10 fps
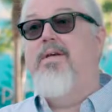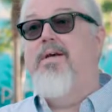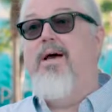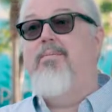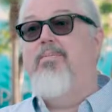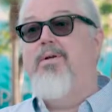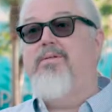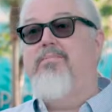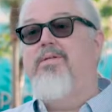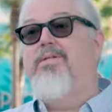I'm a
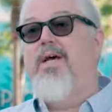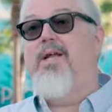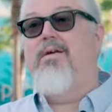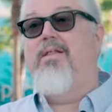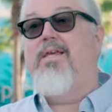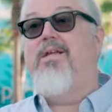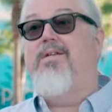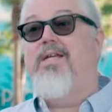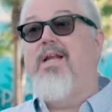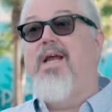principal designer at Theater
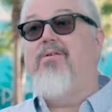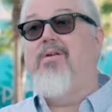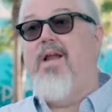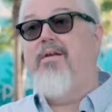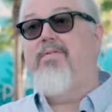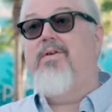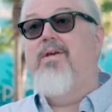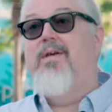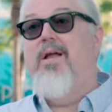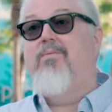DNA Creative,
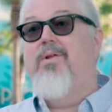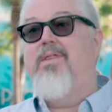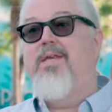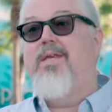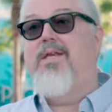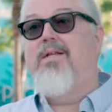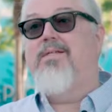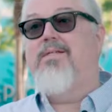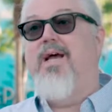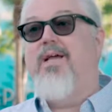and we're the
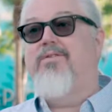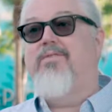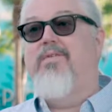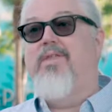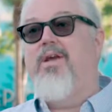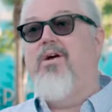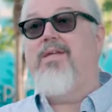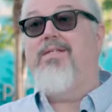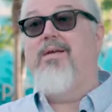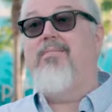designers for the
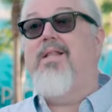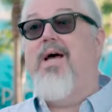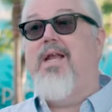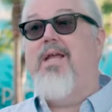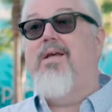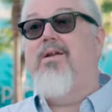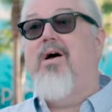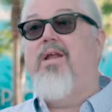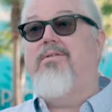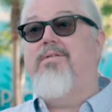architainment lighting and
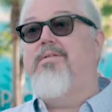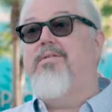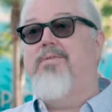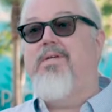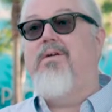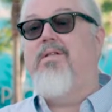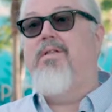audio systems here at the